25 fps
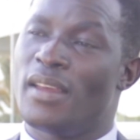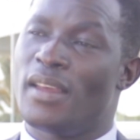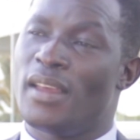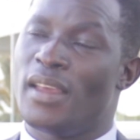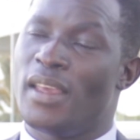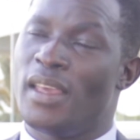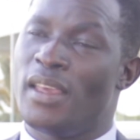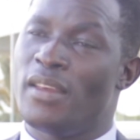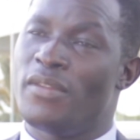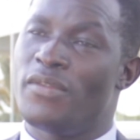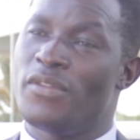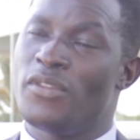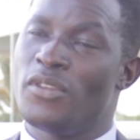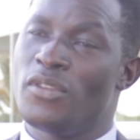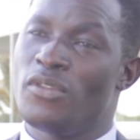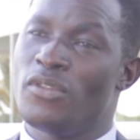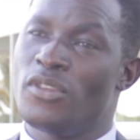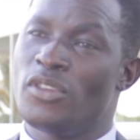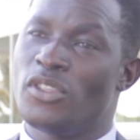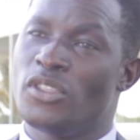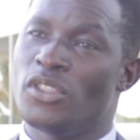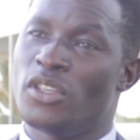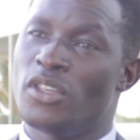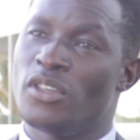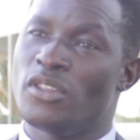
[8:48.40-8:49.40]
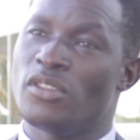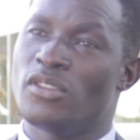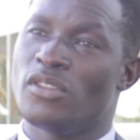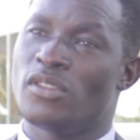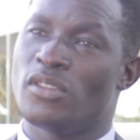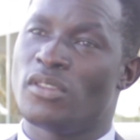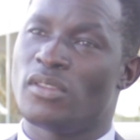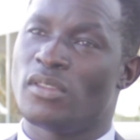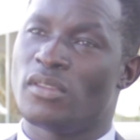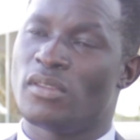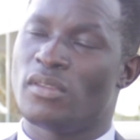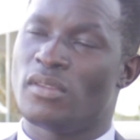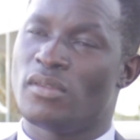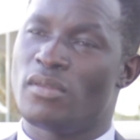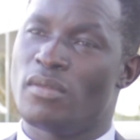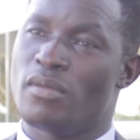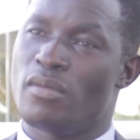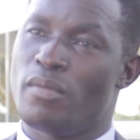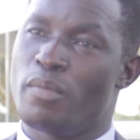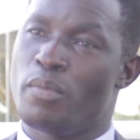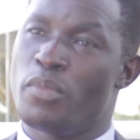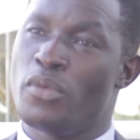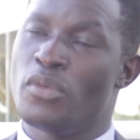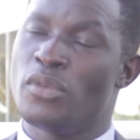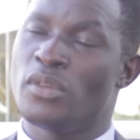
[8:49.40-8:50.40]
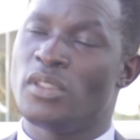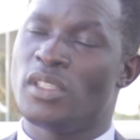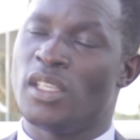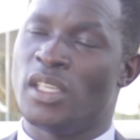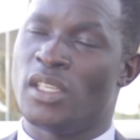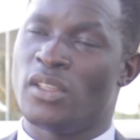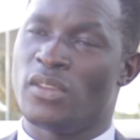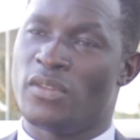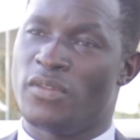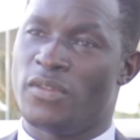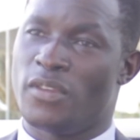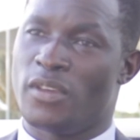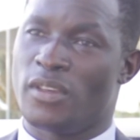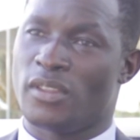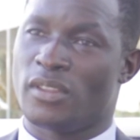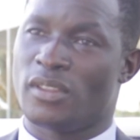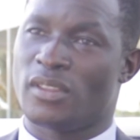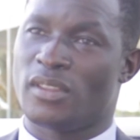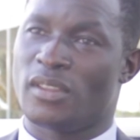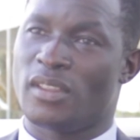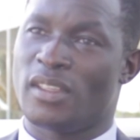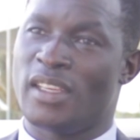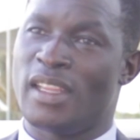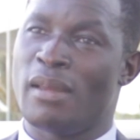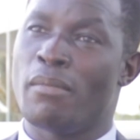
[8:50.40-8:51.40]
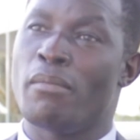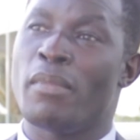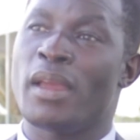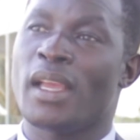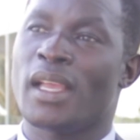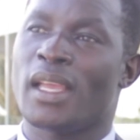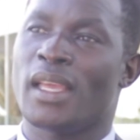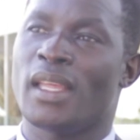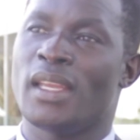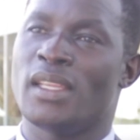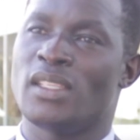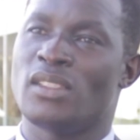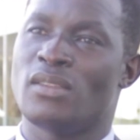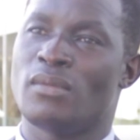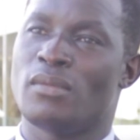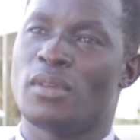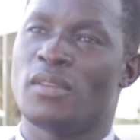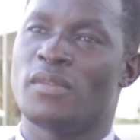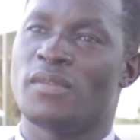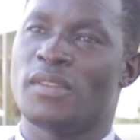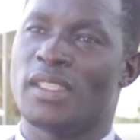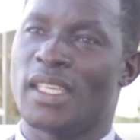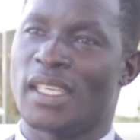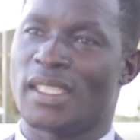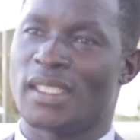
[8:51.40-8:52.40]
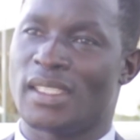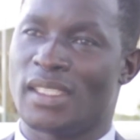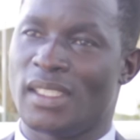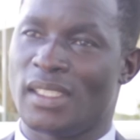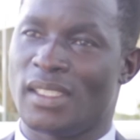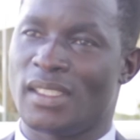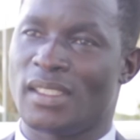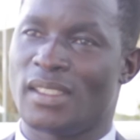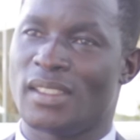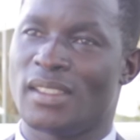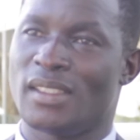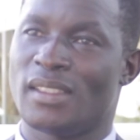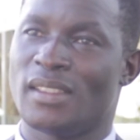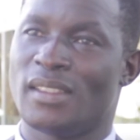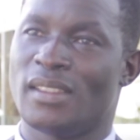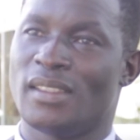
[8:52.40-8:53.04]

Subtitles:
if you don't put into force the mechanism of justice,